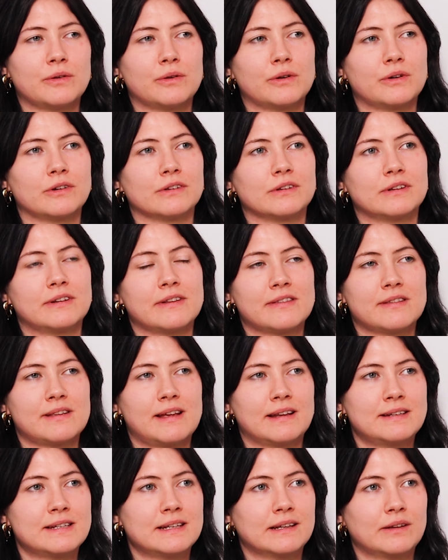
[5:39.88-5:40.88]
or the
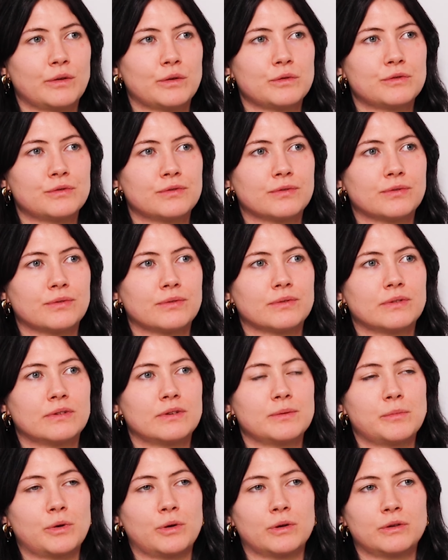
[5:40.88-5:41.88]
setting of the
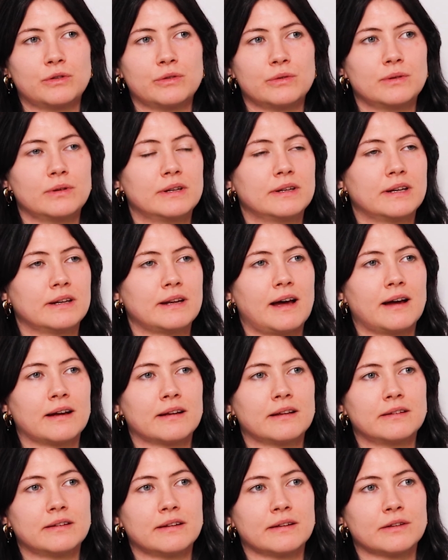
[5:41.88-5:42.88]
module in an
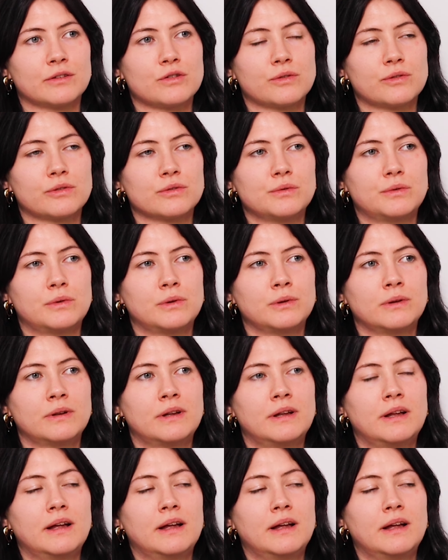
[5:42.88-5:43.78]
architecture school,